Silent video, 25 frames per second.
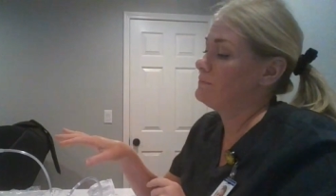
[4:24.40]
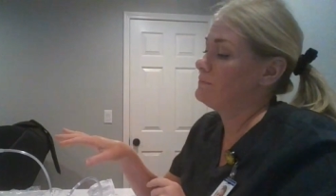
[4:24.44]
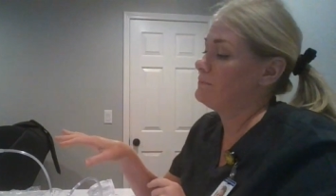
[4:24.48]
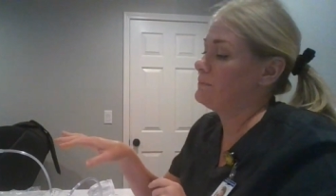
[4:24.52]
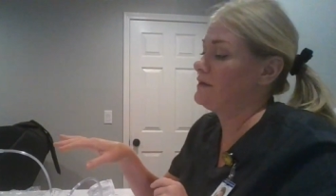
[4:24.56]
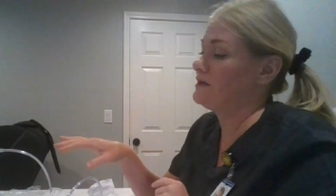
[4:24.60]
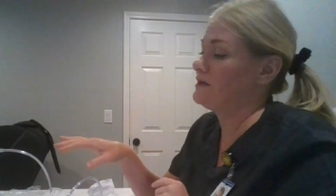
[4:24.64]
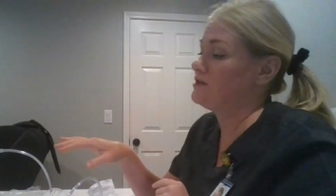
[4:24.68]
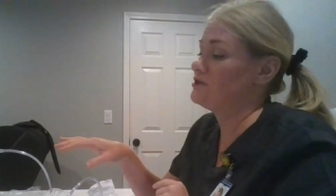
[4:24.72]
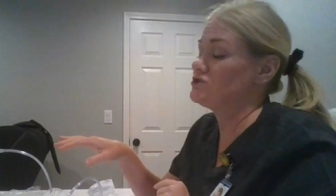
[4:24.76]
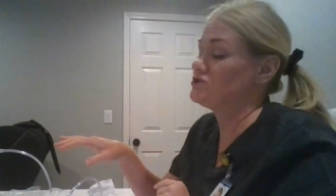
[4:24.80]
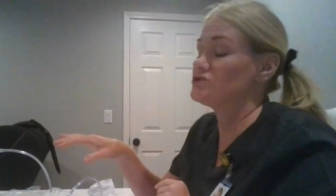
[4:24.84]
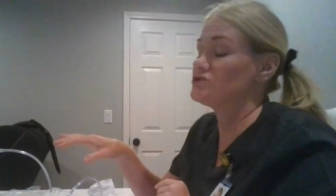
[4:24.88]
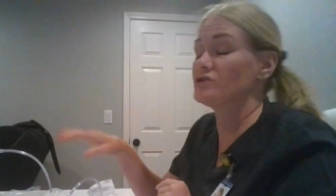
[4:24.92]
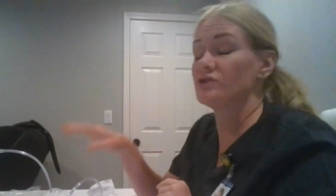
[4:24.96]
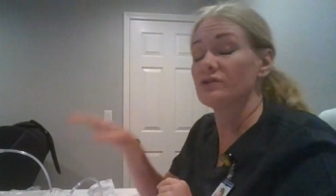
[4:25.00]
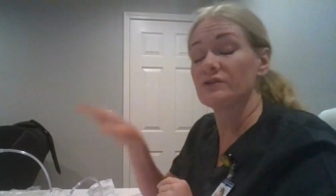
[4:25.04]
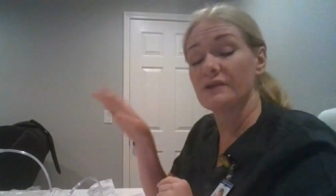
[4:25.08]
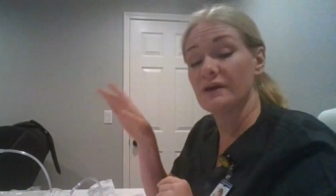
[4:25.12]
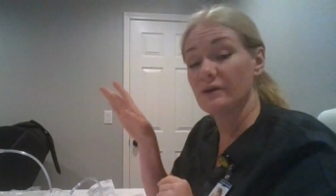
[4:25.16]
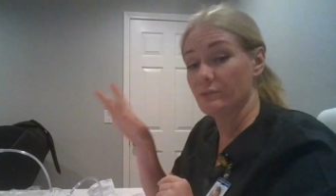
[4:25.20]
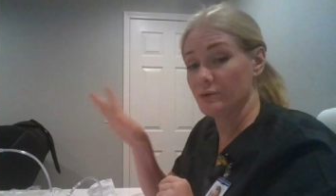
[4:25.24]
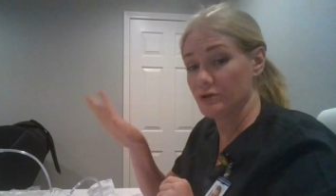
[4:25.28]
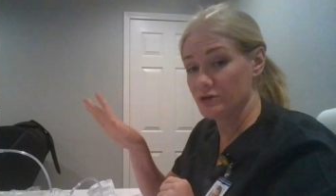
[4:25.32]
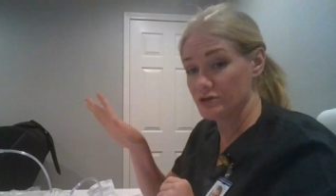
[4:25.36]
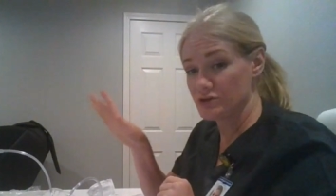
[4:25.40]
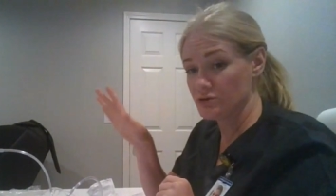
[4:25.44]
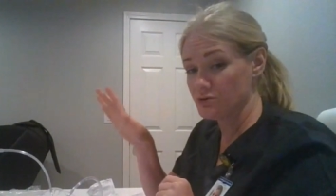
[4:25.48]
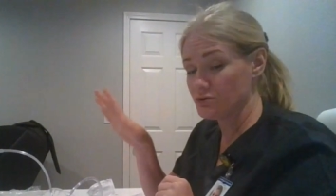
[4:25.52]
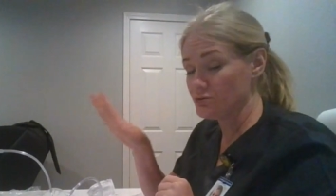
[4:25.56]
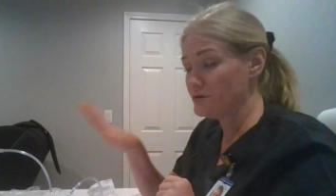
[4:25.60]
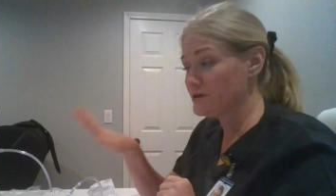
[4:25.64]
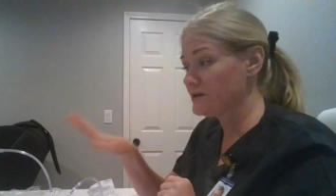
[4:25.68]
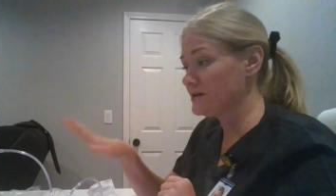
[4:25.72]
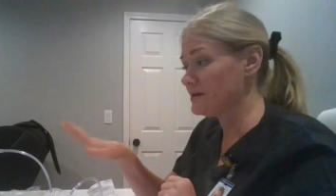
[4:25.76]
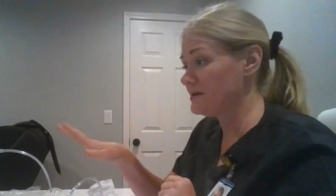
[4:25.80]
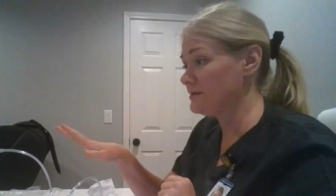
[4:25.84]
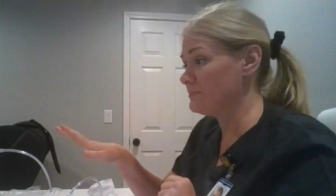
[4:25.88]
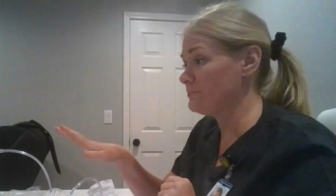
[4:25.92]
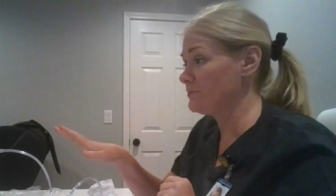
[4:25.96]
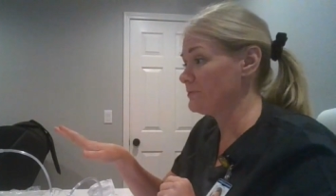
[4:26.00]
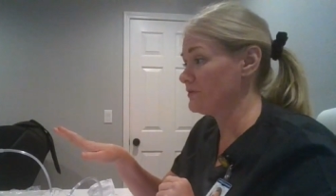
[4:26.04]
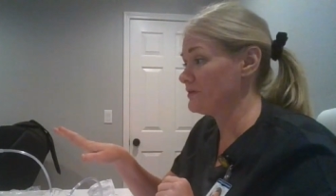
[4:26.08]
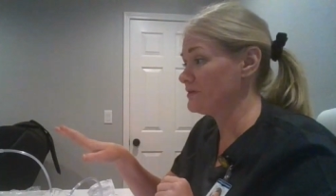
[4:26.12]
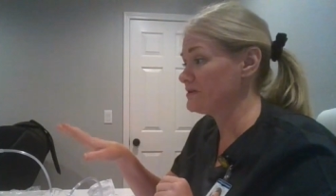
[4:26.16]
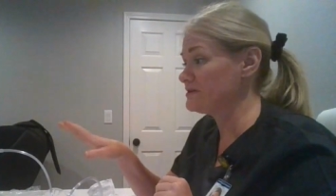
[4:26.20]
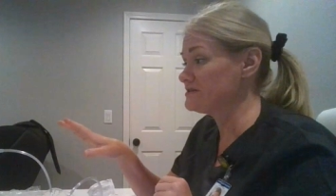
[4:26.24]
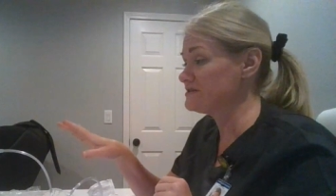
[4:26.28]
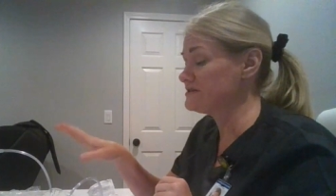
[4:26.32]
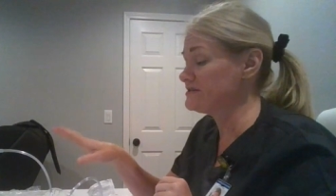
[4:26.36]
making sure that we do keep
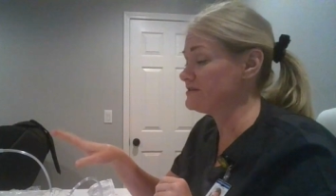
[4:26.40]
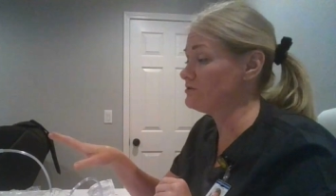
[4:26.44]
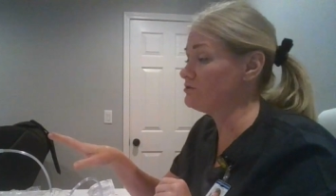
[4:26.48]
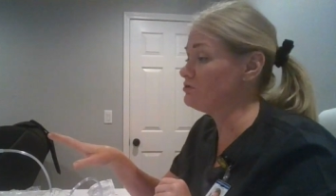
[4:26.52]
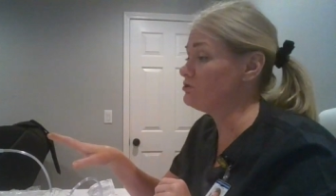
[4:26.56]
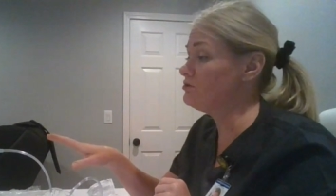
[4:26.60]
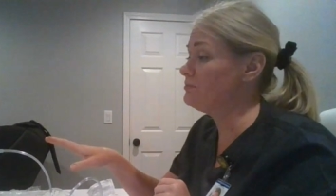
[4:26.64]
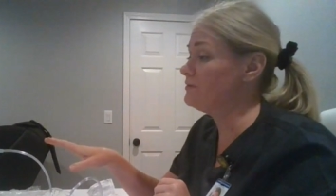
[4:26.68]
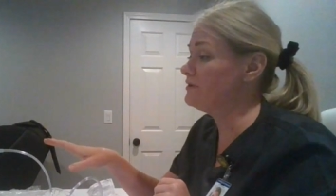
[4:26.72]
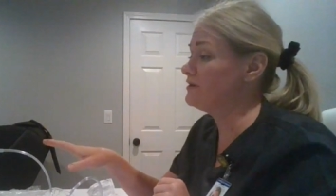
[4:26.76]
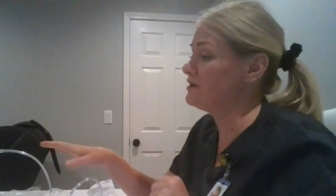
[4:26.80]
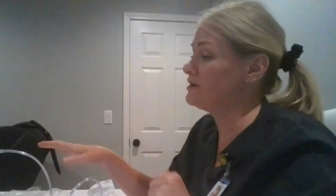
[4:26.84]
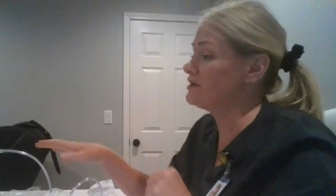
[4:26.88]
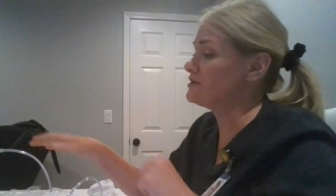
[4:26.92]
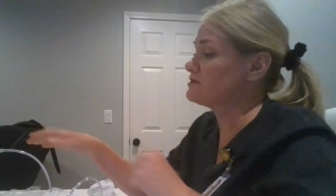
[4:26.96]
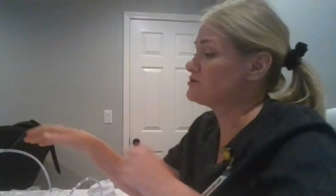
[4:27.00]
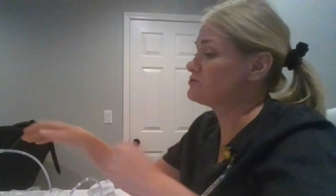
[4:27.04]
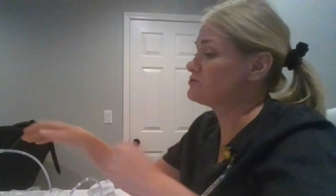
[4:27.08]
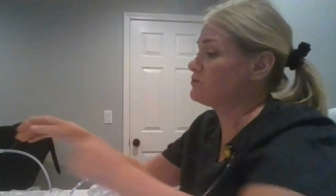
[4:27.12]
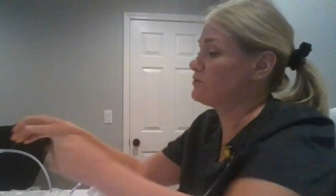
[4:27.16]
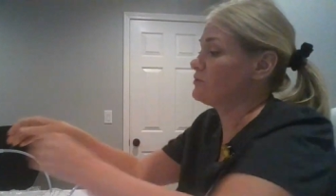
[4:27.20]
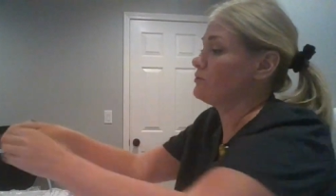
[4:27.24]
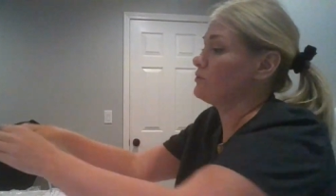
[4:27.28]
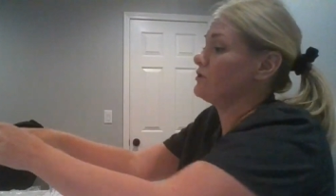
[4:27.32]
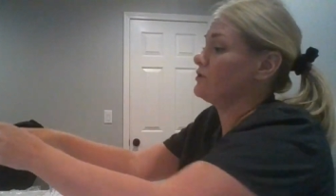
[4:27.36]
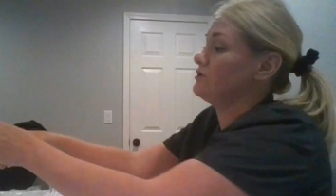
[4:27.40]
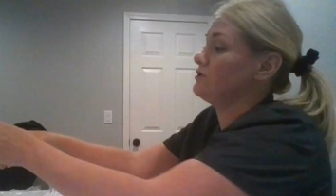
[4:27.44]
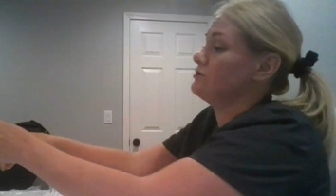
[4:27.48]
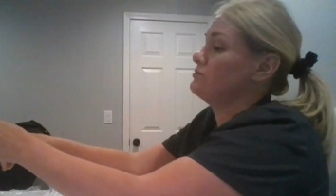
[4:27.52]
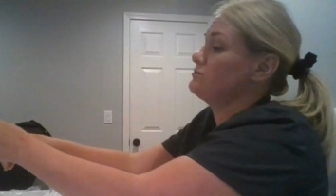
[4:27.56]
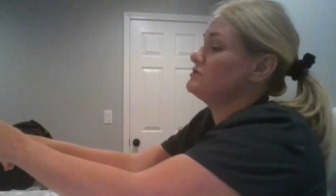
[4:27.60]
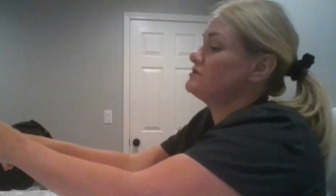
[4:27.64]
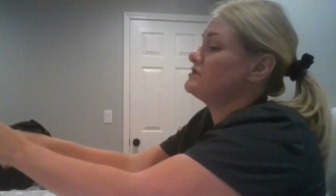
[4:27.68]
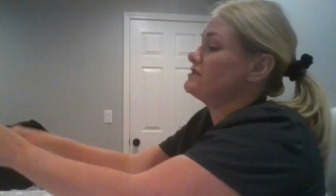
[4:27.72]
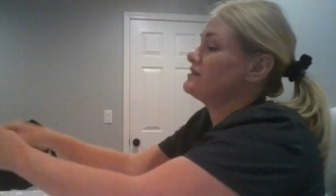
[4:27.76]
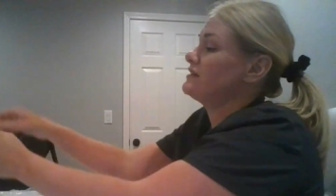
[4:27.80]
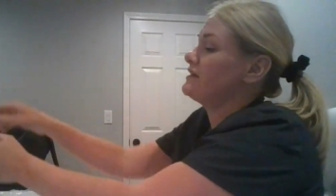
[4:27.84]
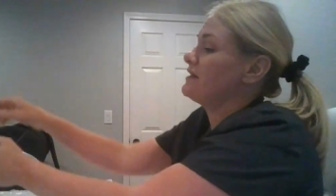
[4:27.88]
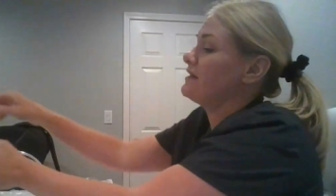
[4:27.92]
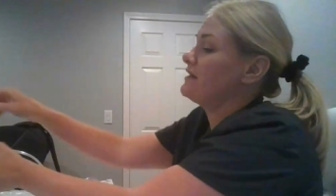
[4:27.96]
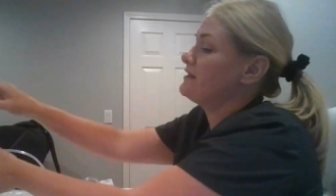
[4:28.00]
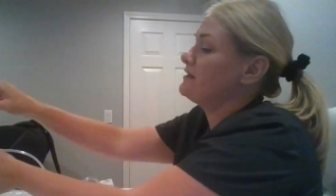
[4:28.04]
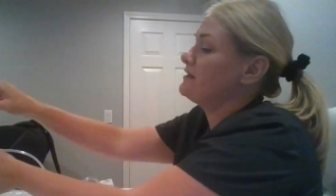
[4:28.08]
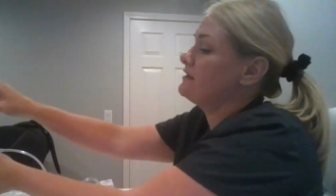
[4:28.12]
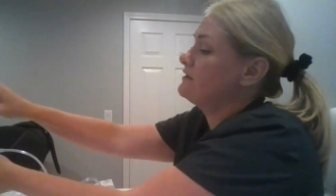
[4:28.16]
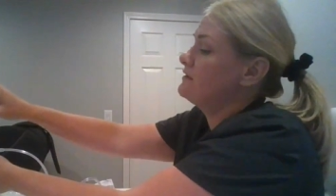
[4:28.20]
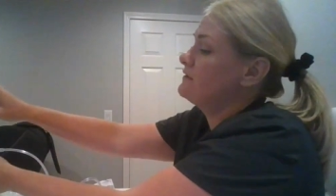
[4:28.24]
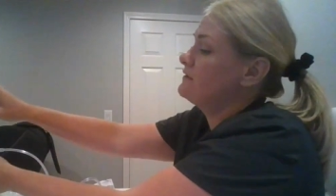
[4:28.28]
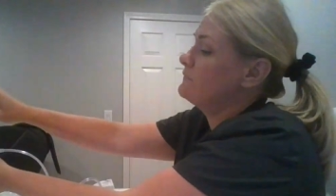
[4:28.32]
the seal, because we want you to get